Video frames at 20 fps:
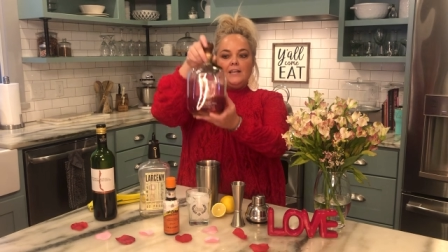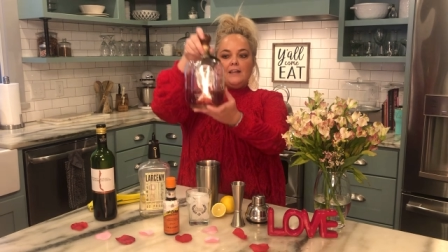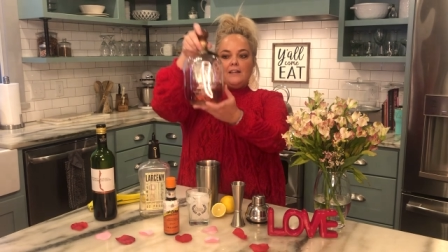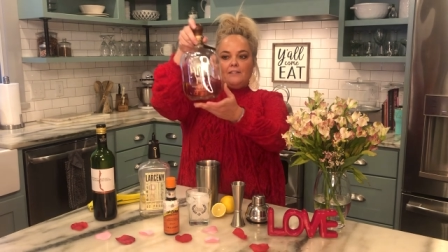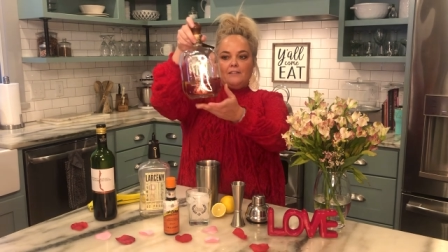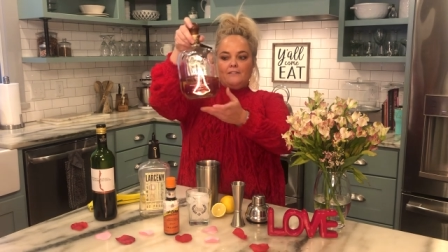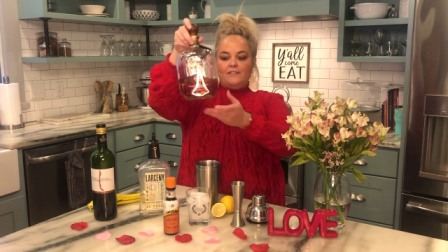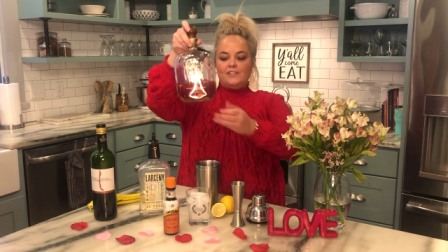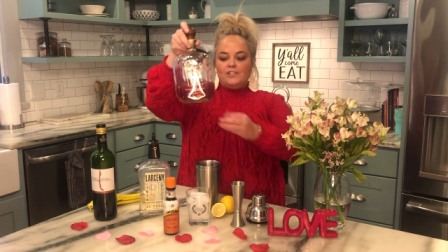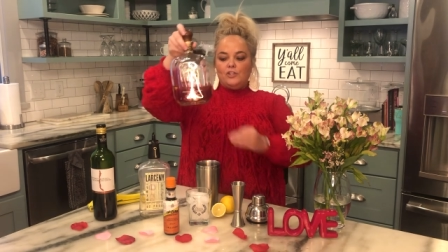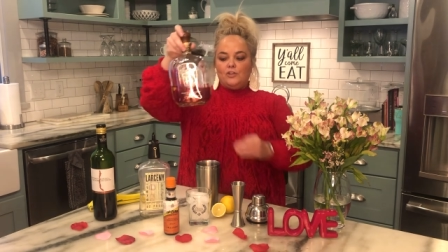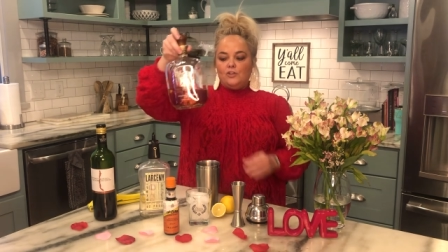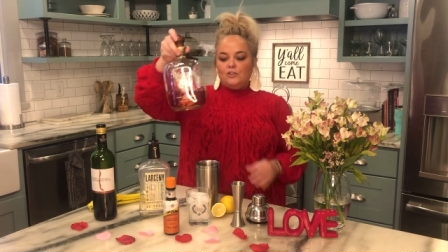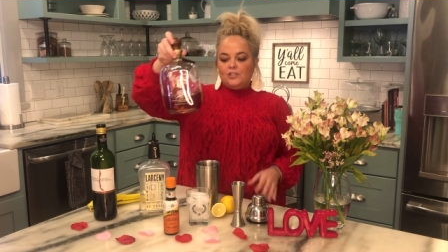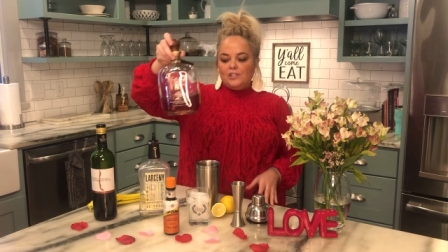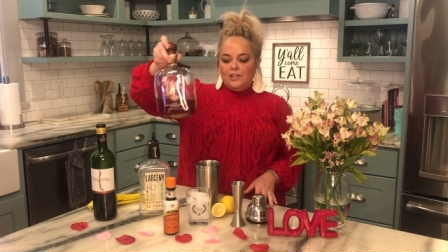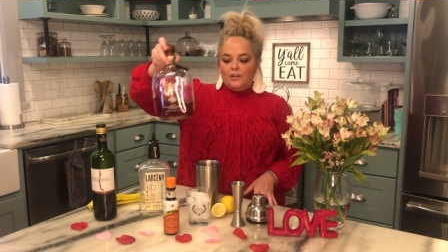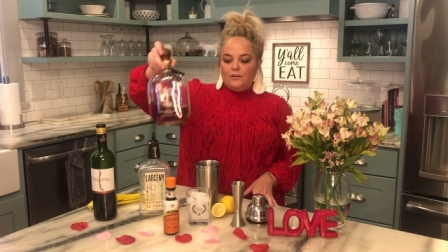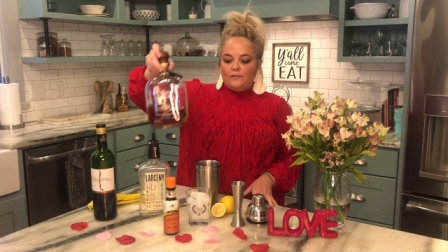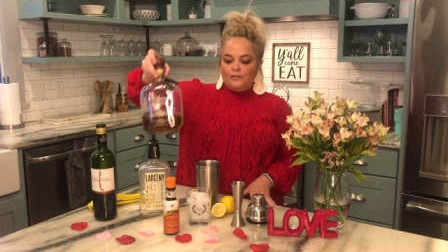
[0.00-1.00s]
the Visitor
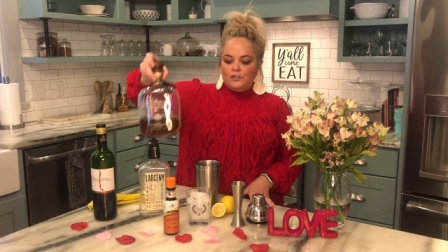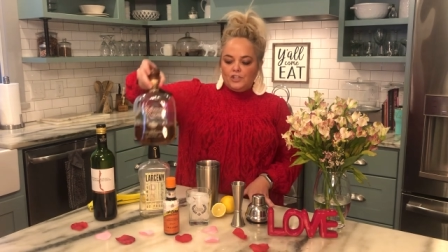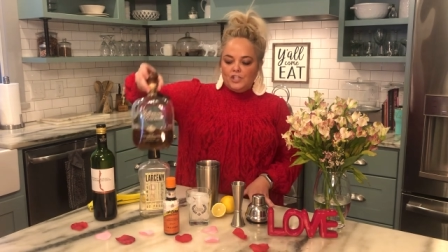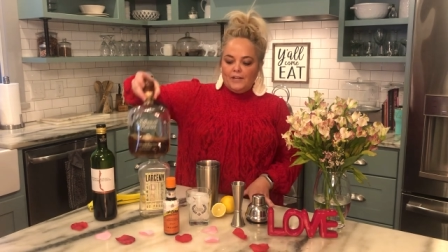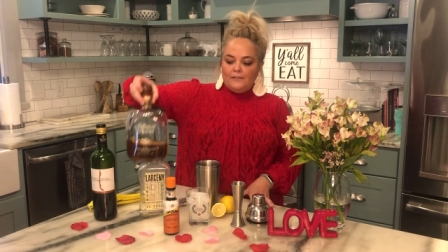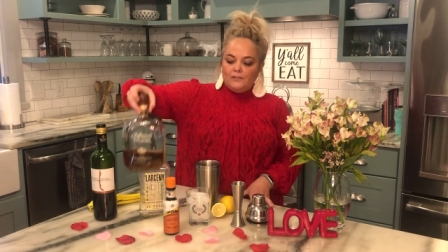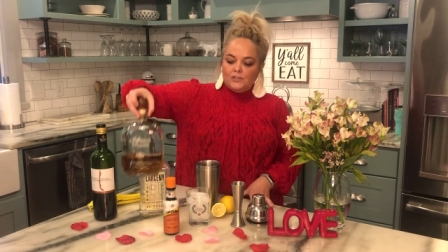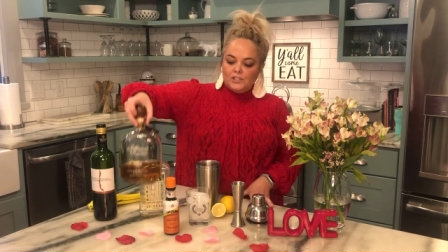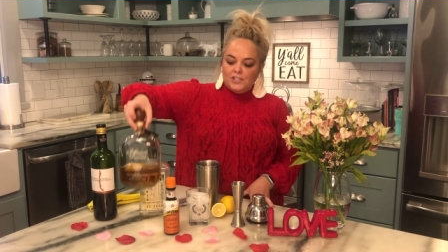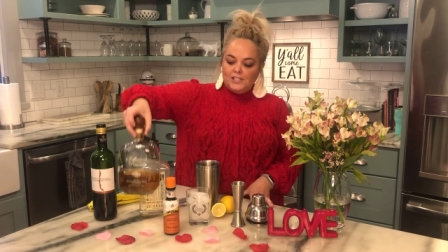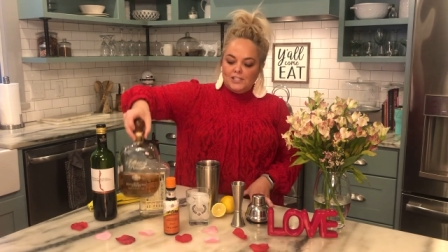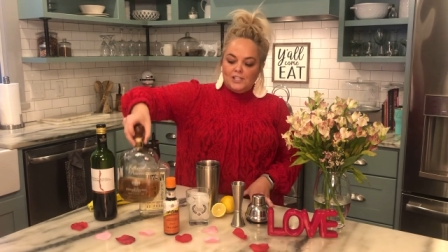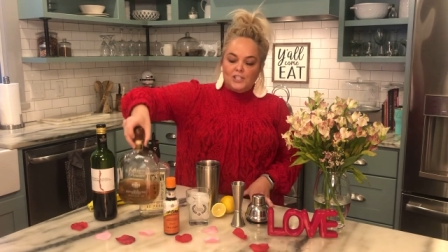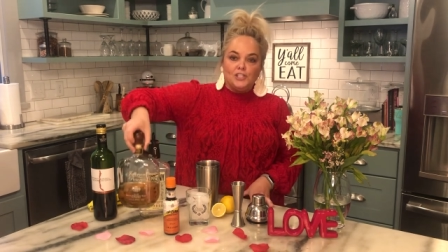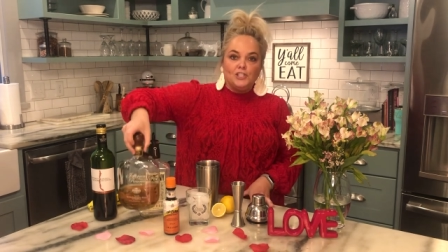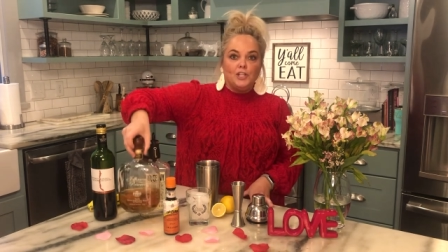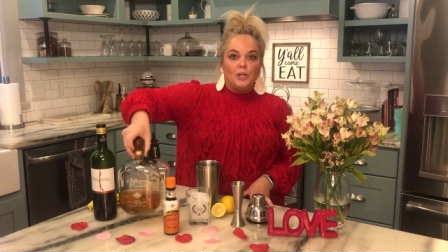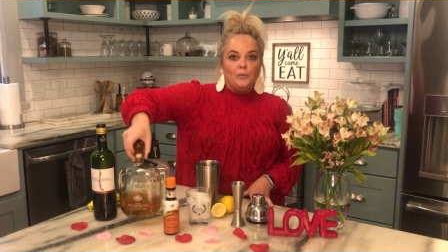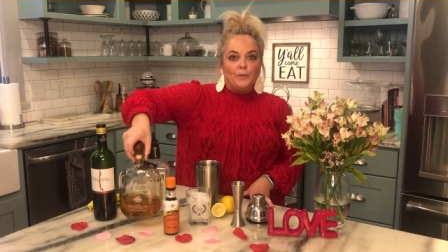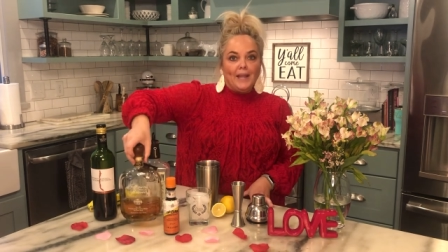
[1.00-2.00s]
Center for Jefferson's is
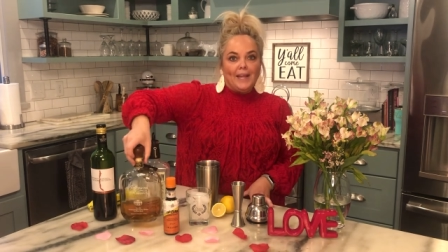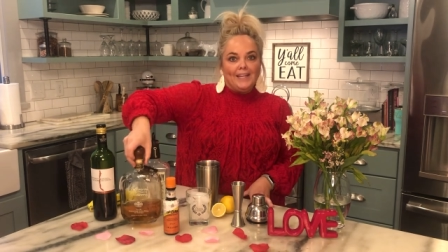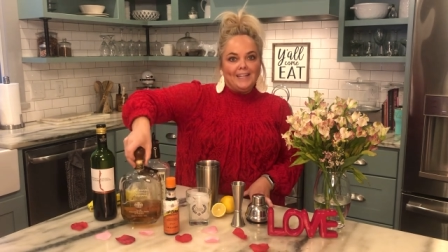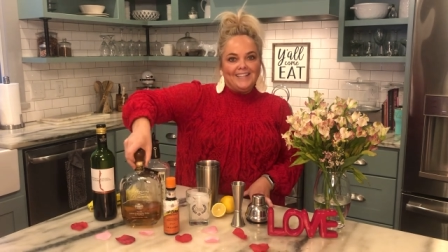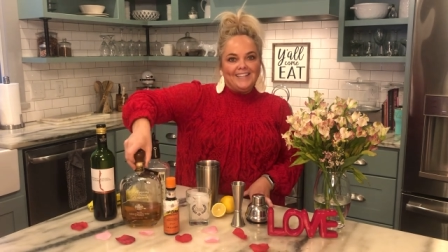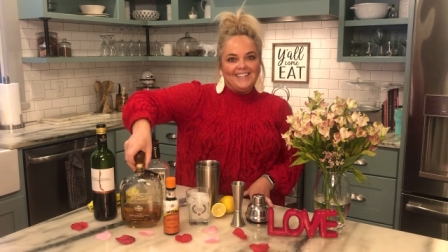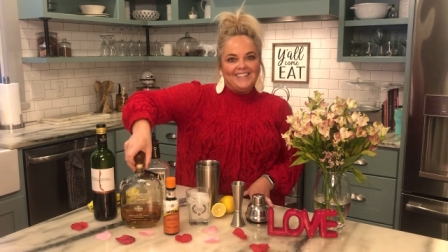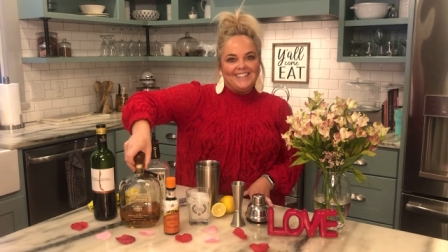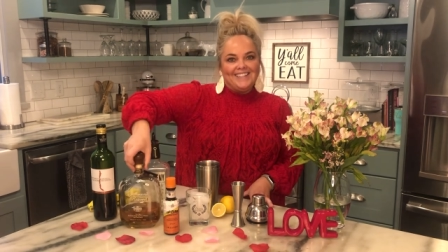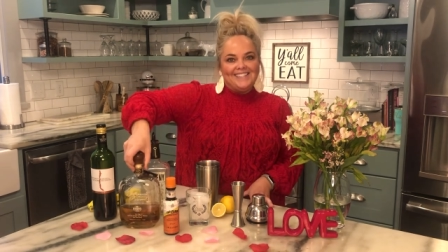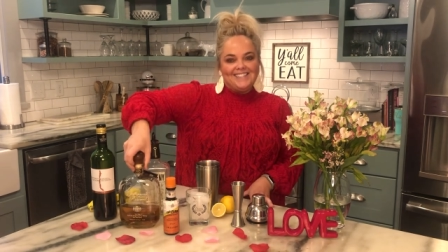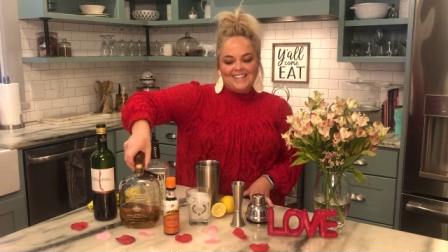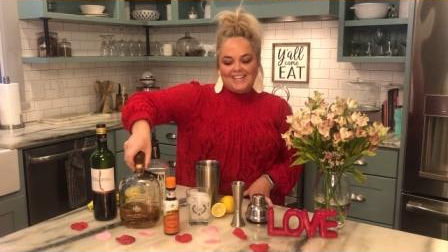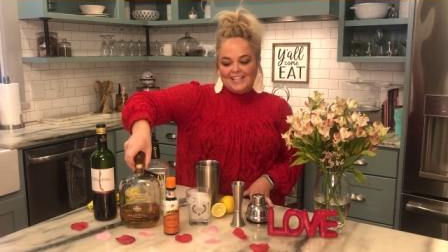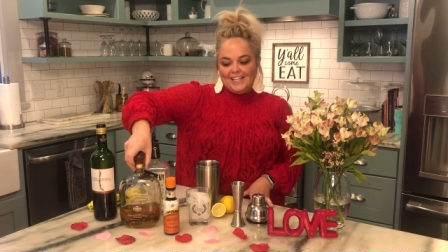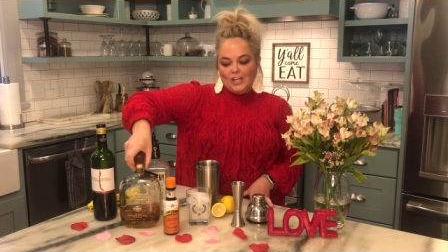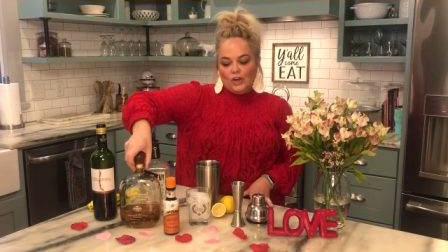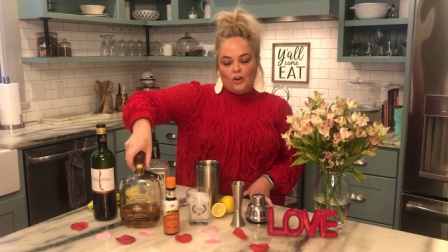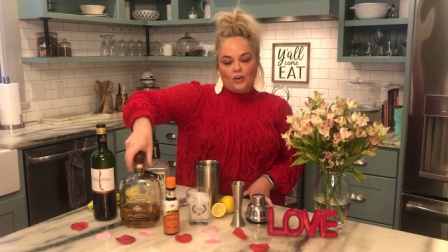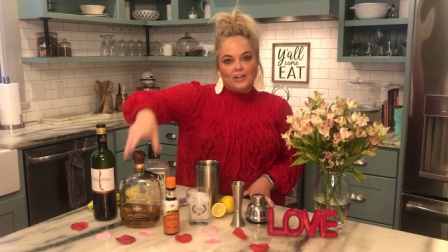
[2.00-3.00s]
located in
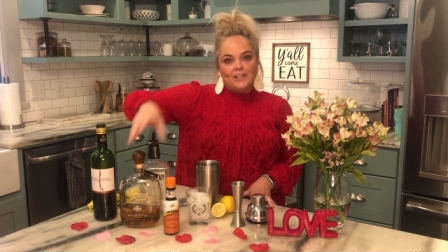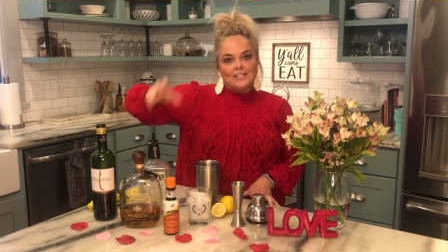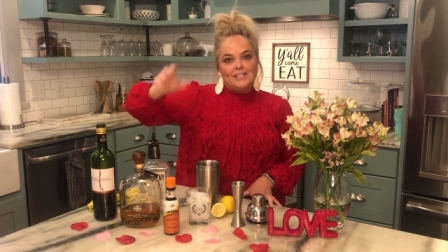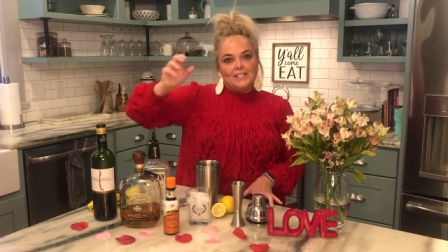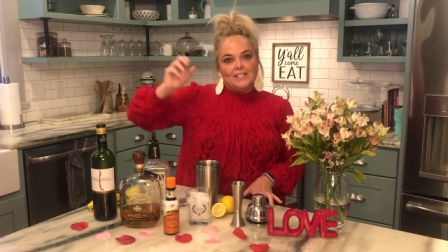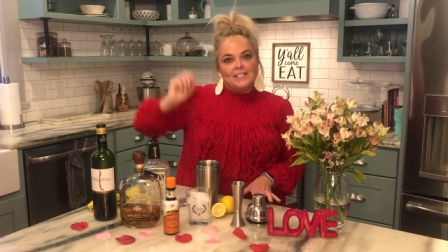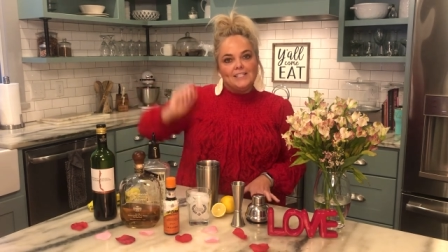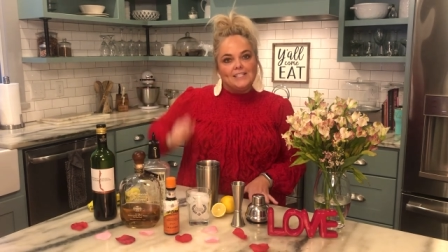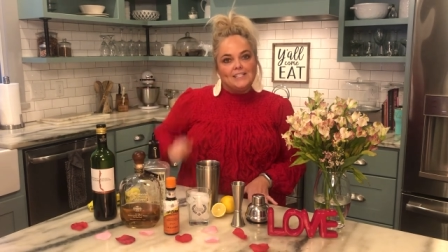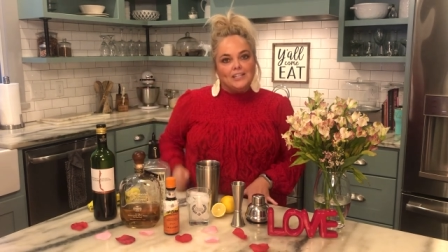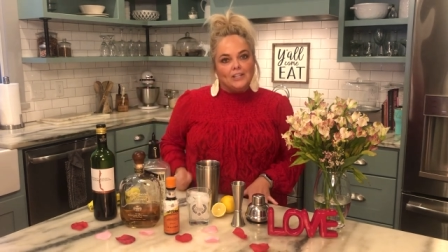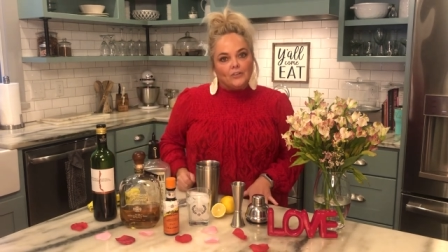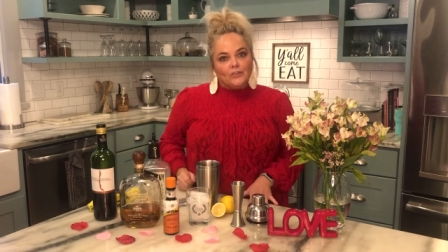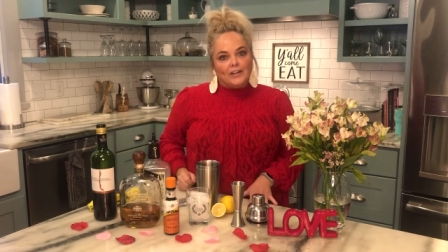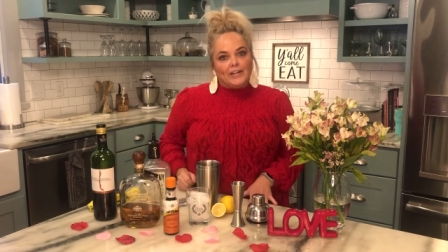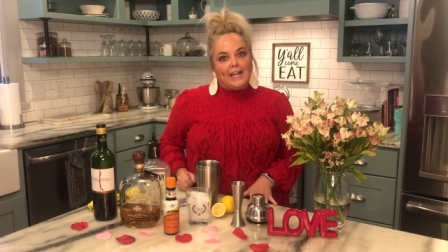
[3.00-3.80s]
Kentucky Artisan Distillery,